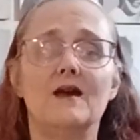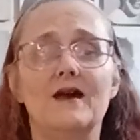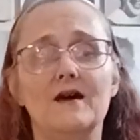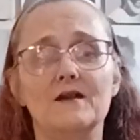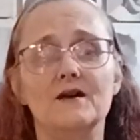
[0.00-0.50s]

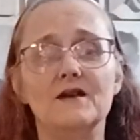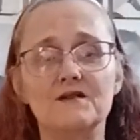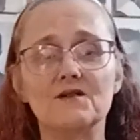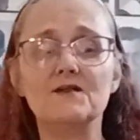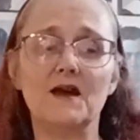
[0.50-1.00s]
And
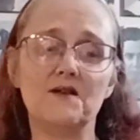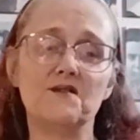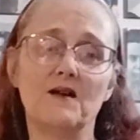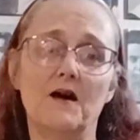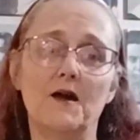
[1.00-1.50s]
until
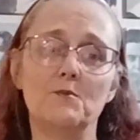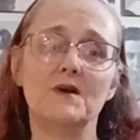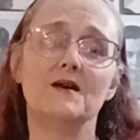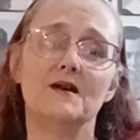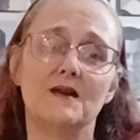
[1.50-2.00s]
next time,
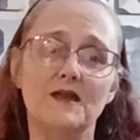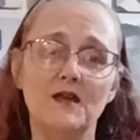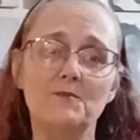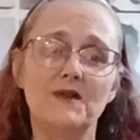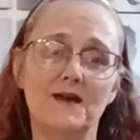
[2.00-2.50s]

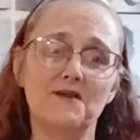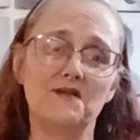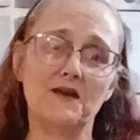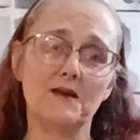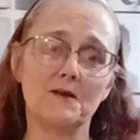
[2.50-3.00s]
keep
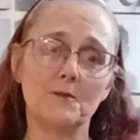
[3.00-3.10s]
dancing.